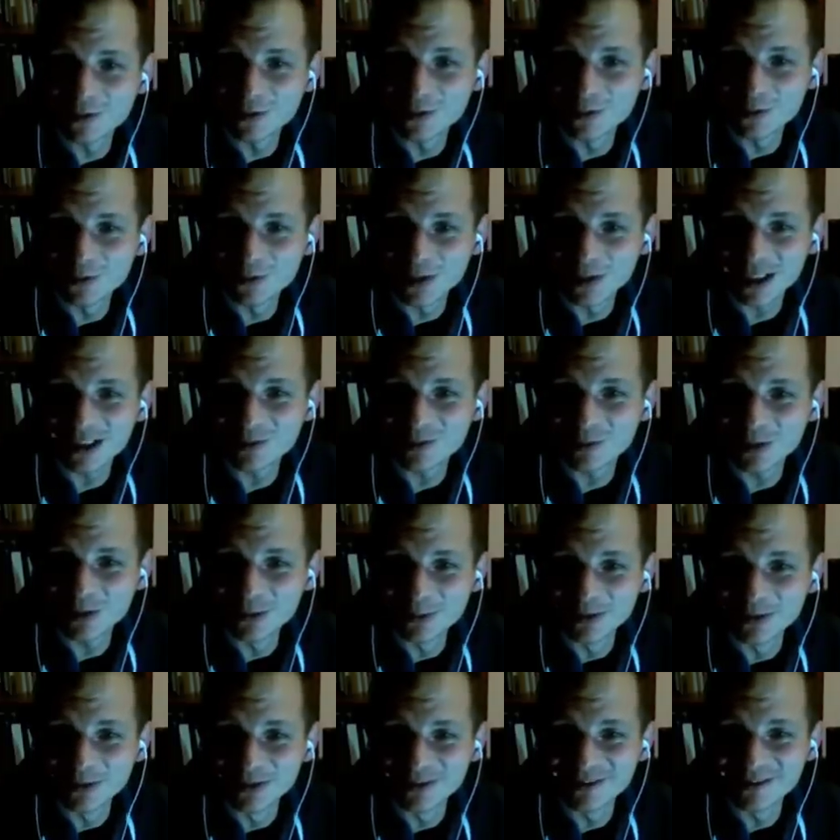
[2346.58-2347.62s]
to
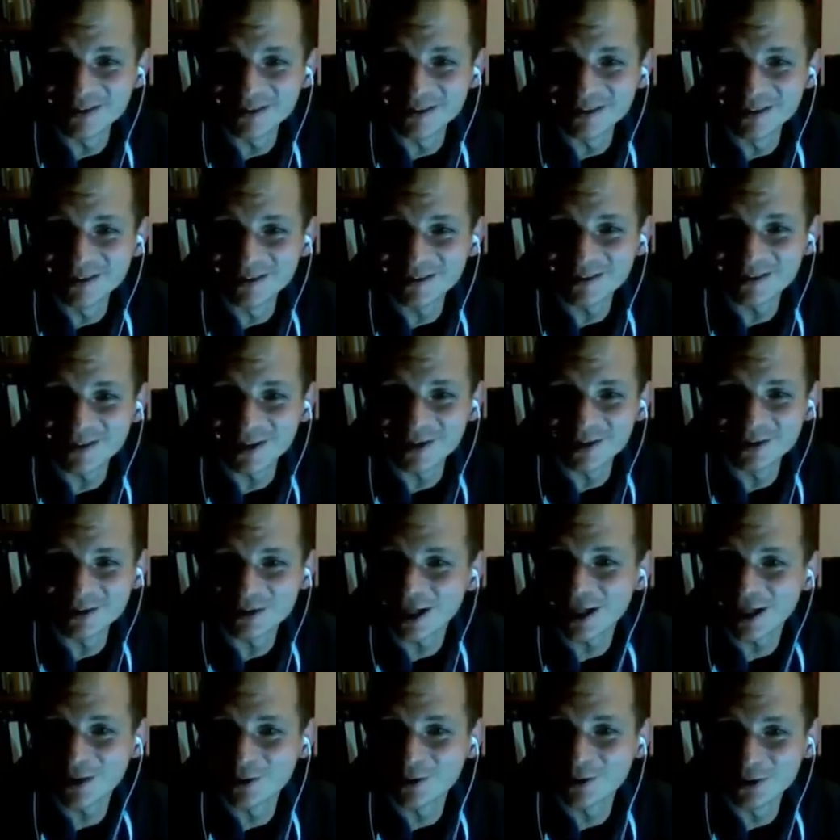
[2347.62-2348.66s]
experiment. Since
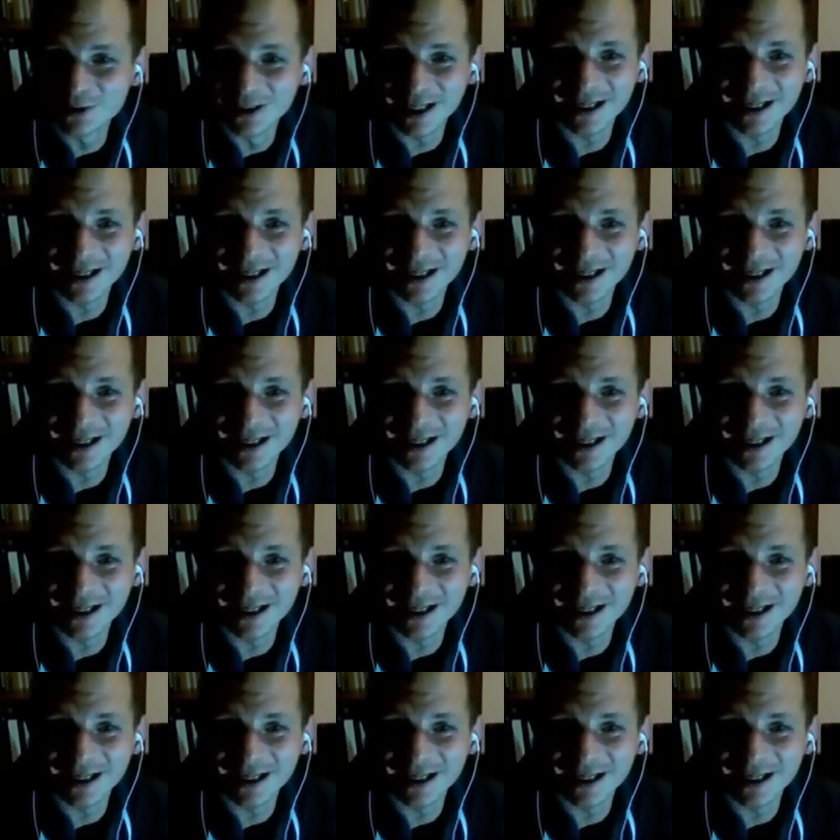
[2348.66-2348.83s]
childhood,